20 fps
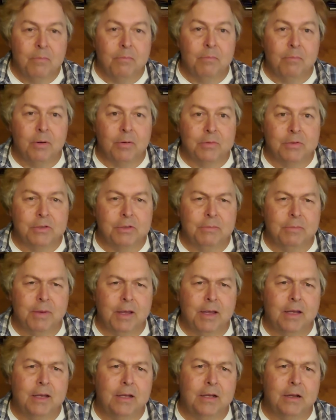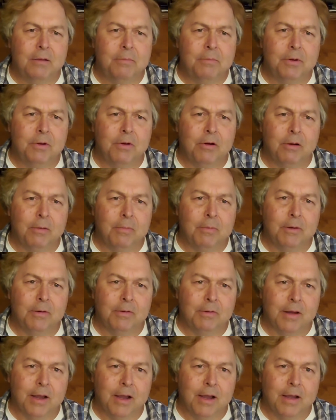mostly making up Europe.
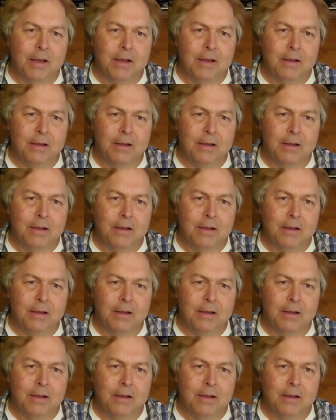Okay,